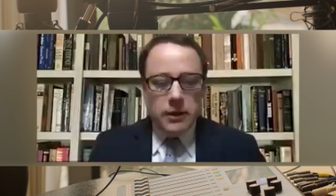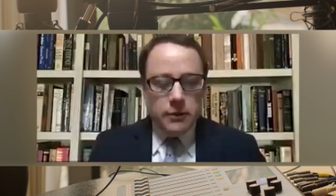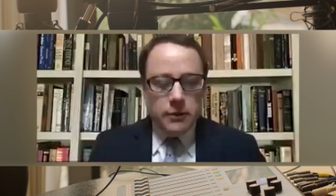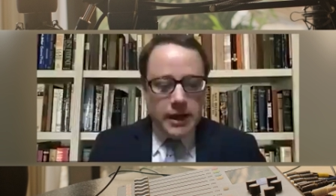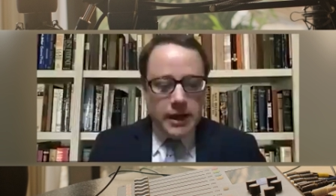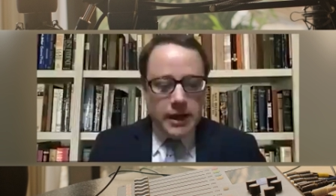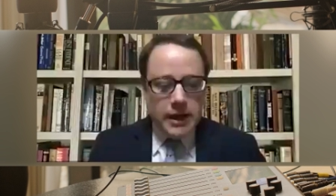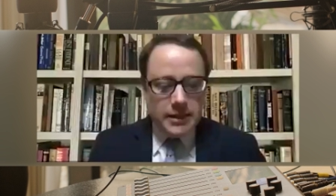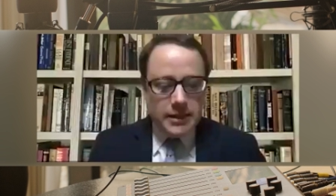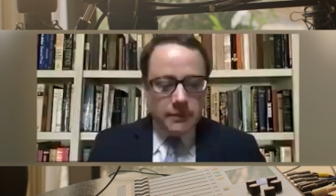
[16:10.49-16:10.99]

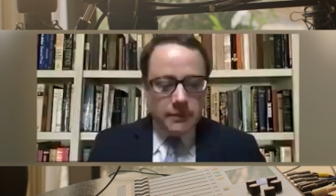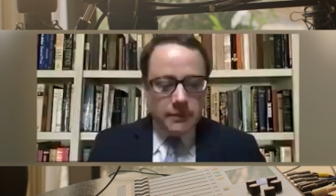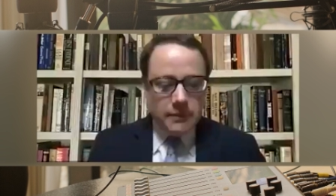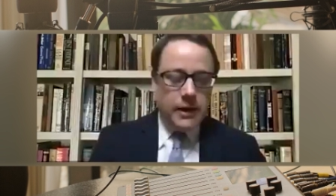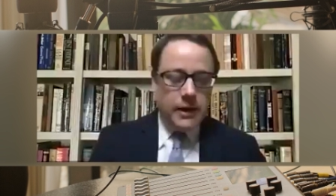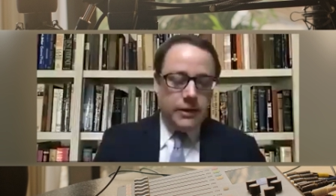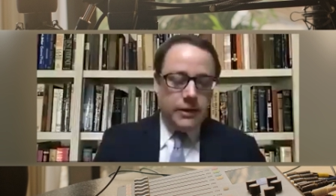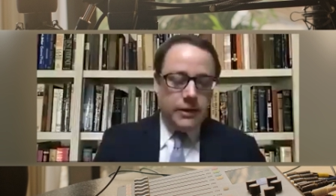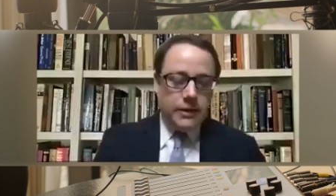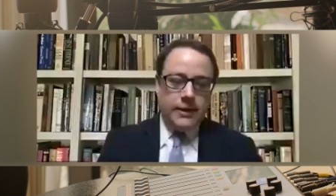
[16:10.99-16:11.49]
But I want to
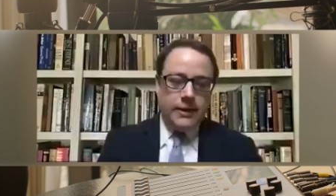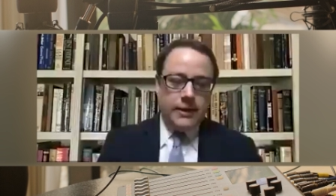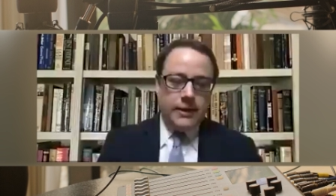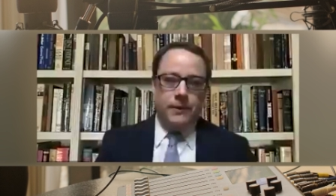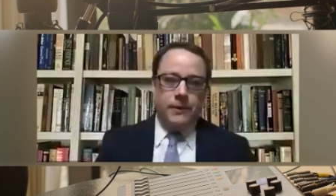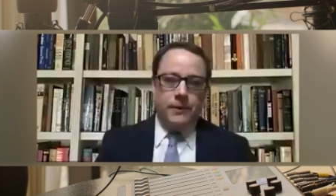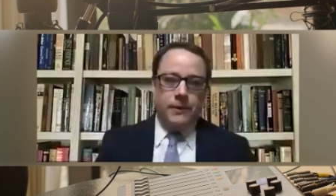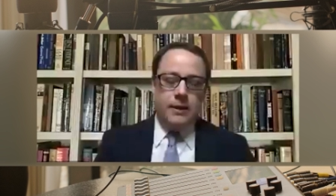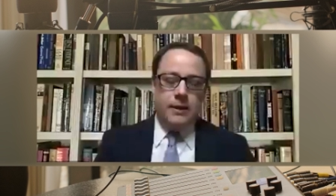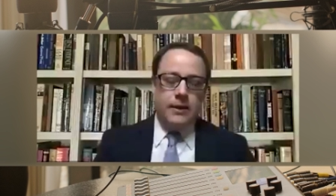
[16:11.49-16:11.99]
ask about
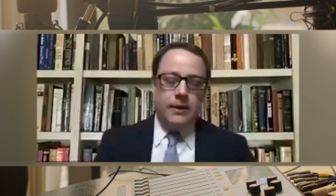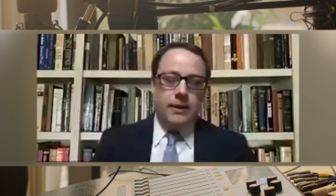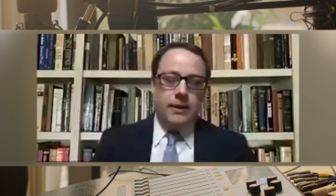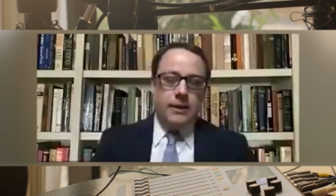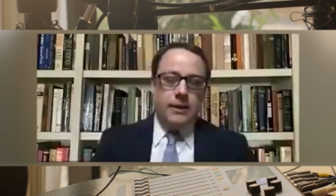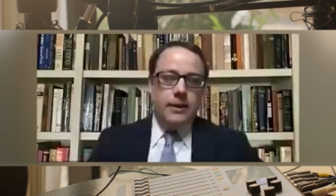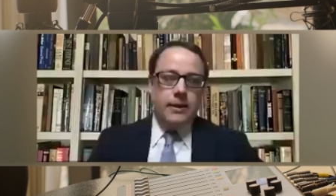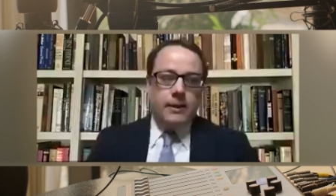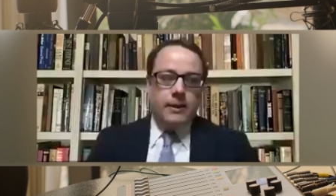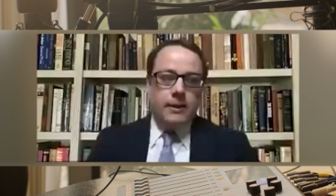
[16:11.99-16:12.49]

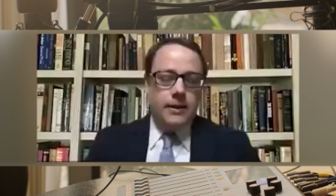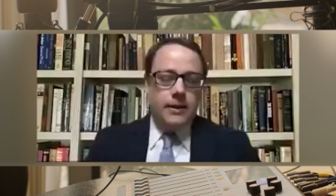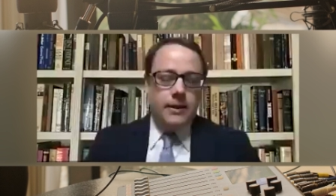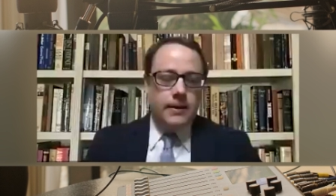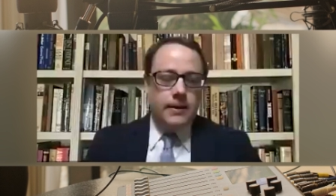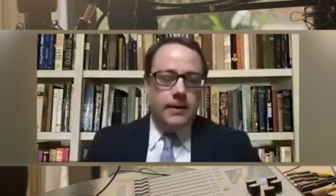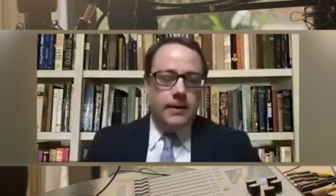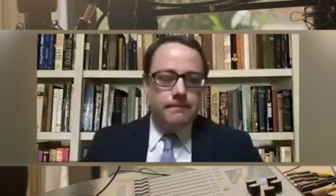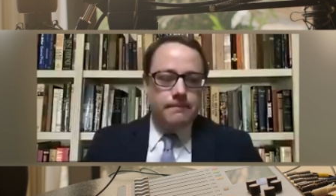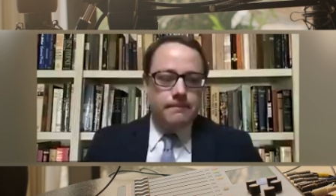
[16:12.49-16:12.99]
um,
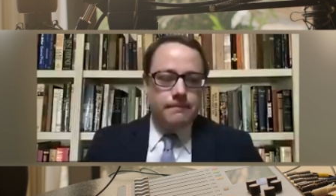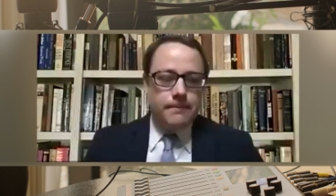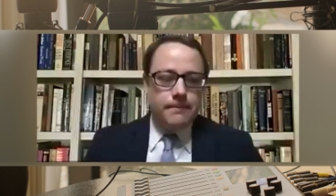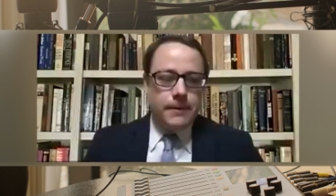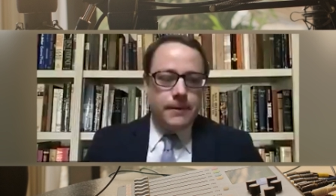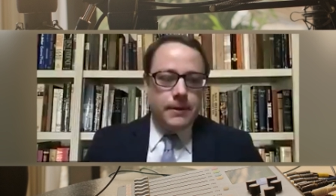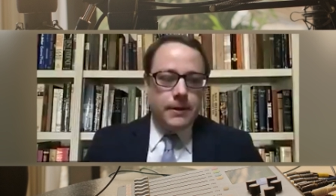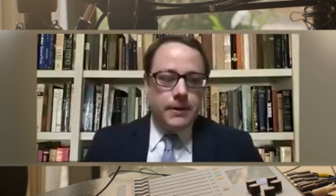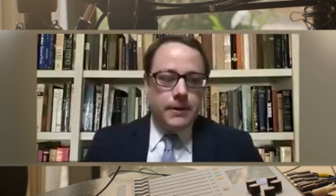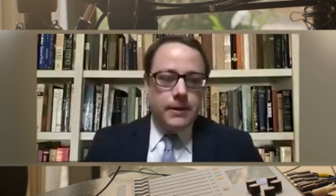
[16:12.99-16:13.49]
um,
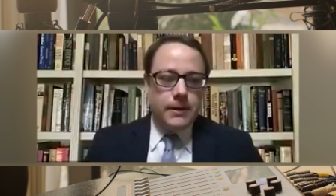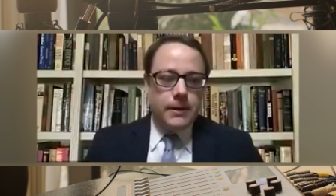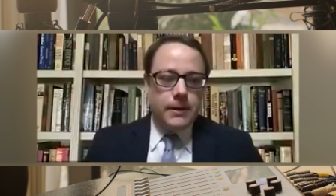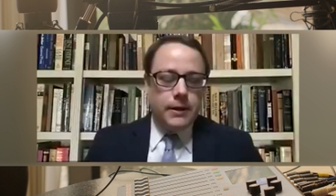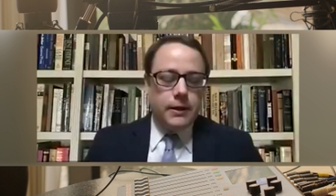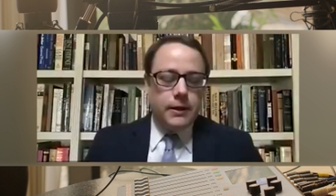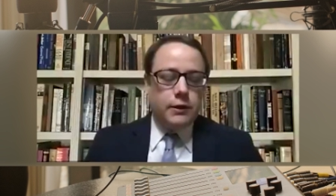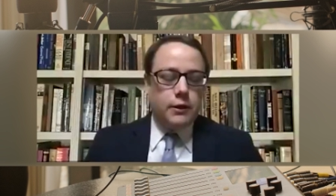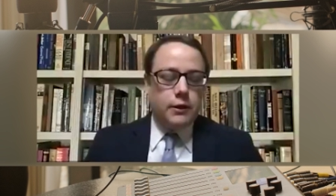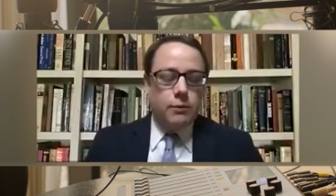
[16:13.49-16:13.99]

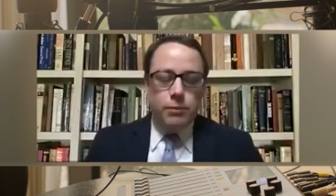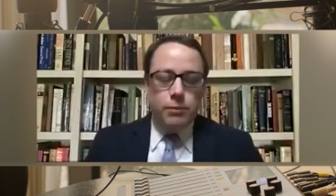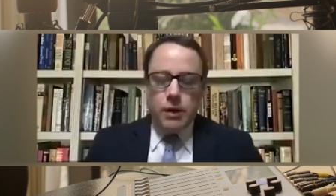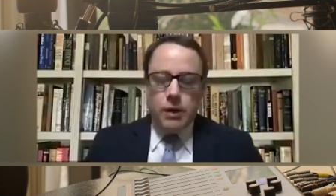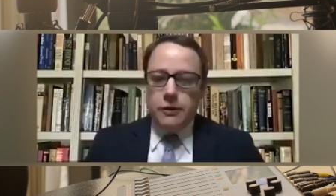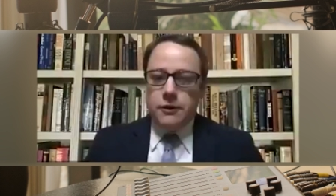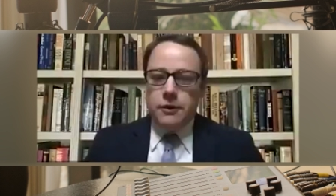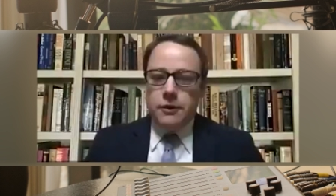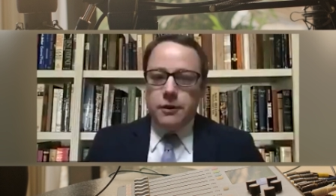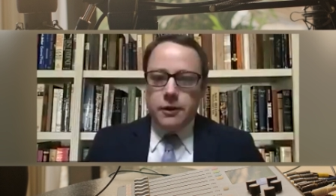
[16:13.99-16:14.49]
uh, your
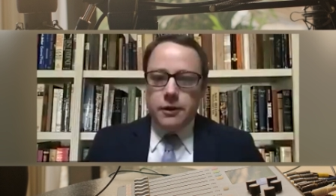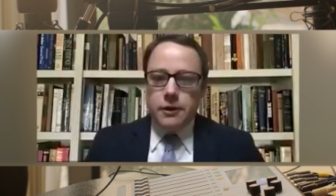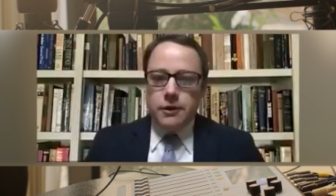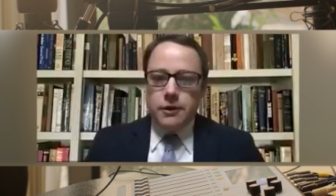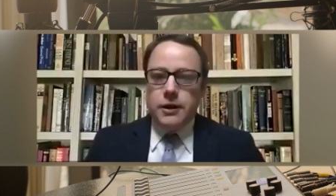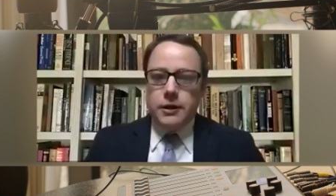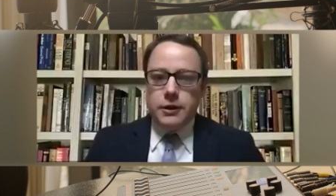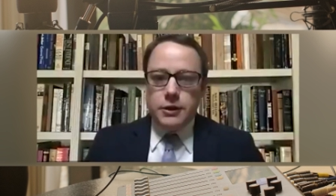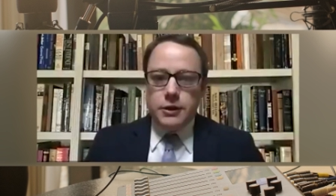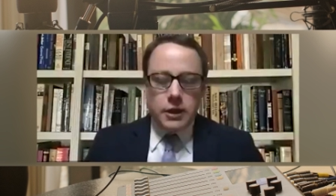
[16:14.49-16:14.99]
brother
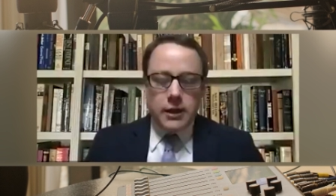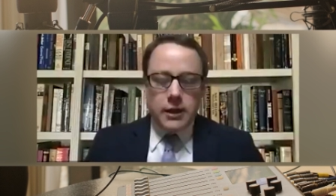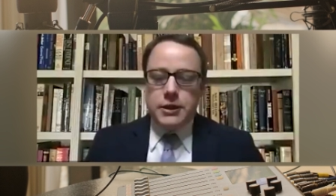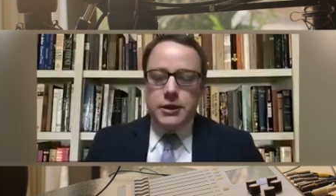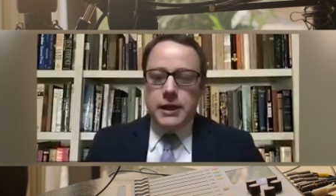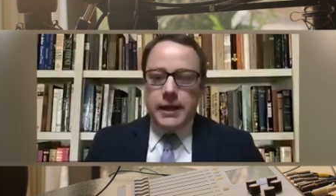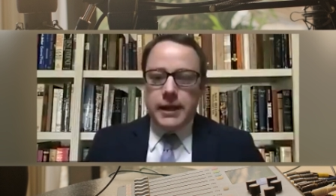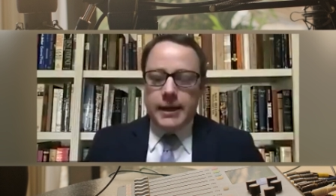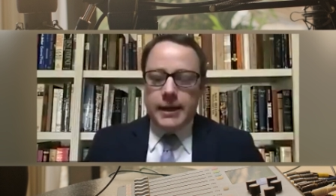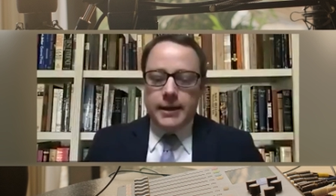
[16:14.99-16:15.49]
uh, John
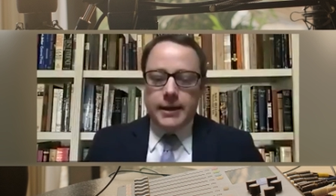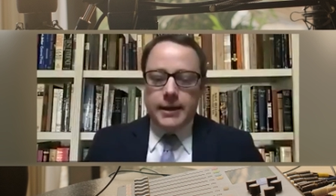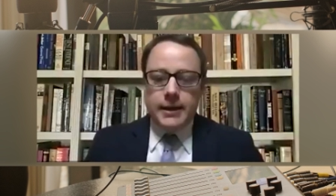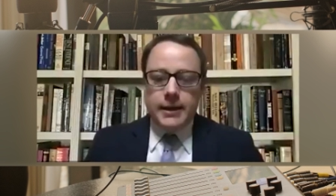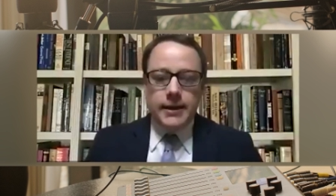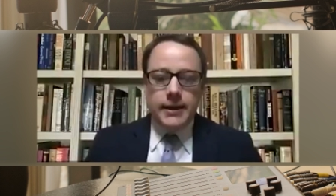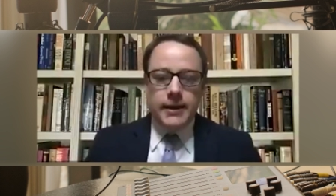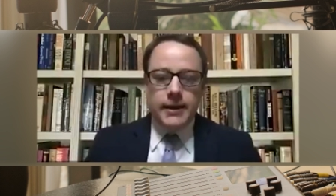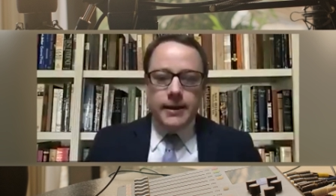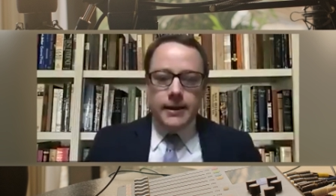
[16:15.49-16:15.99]
J.
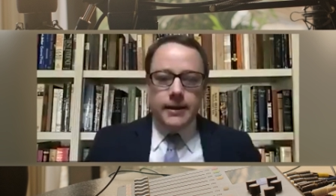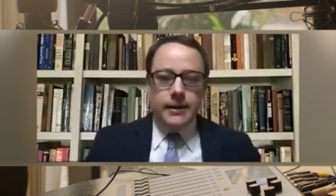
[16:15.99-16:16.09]
Kennedy.